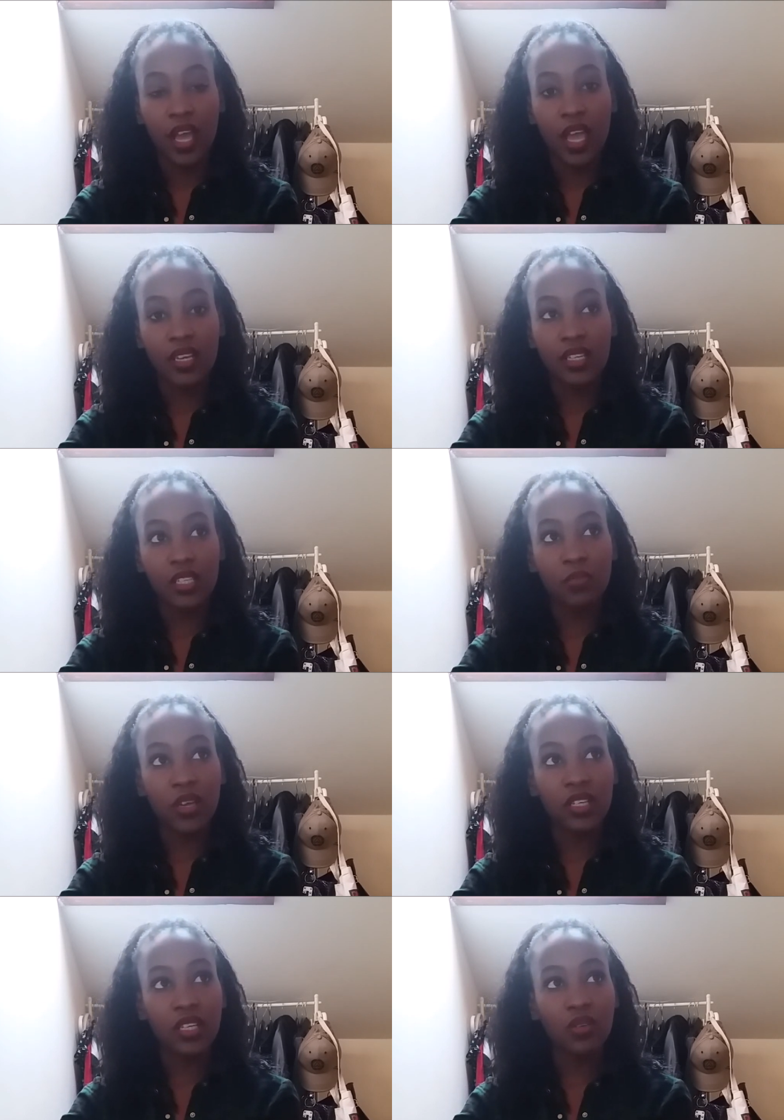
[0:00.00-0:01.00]
And
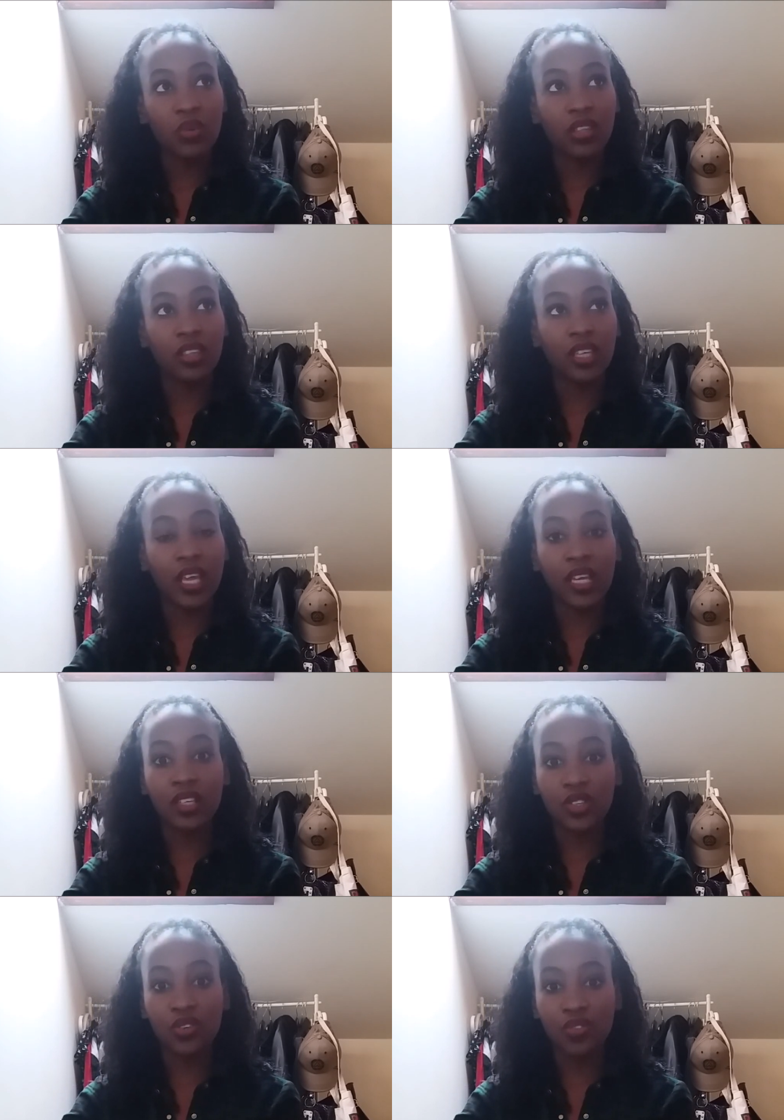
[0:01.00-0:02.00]
especially with getting
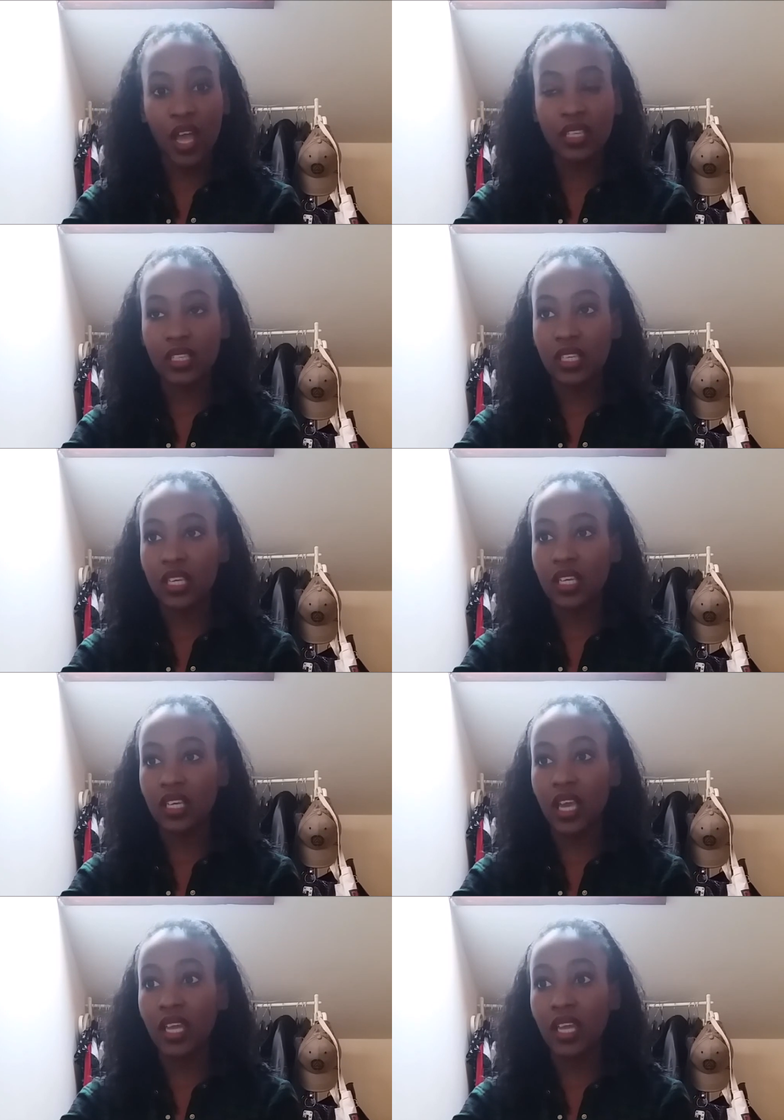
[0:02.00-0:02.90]
into university,